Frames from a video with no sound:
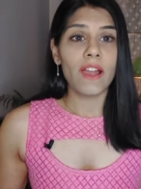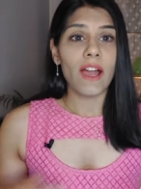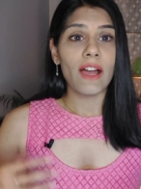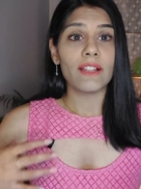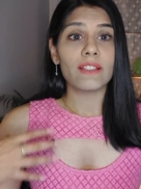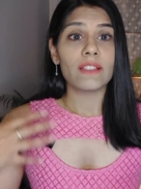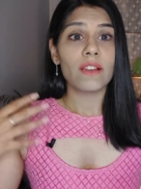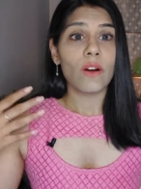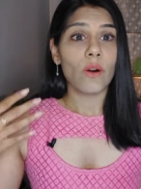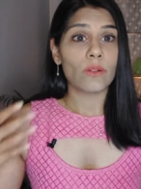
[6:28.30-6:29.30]
And
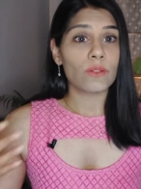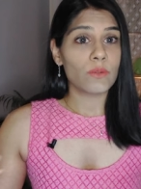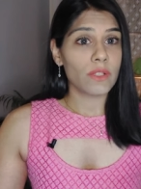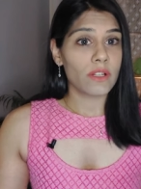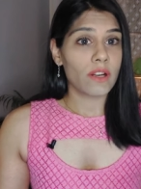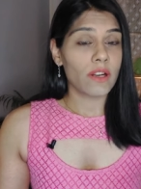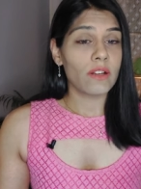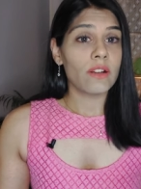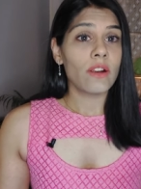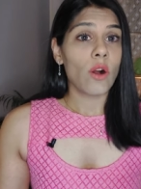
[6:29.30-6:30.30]
also there
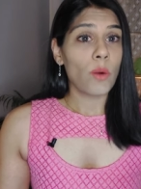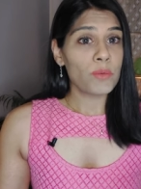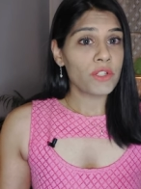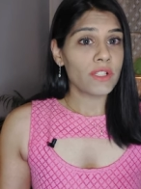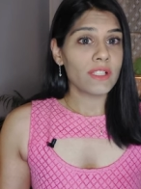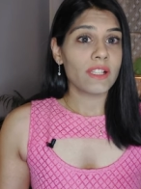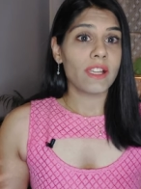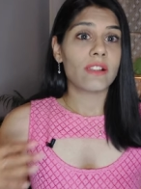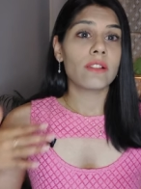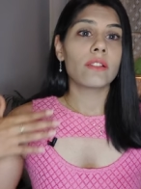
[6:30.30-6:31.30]
are options
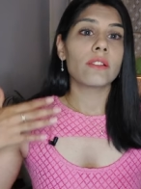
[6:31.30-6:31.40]
like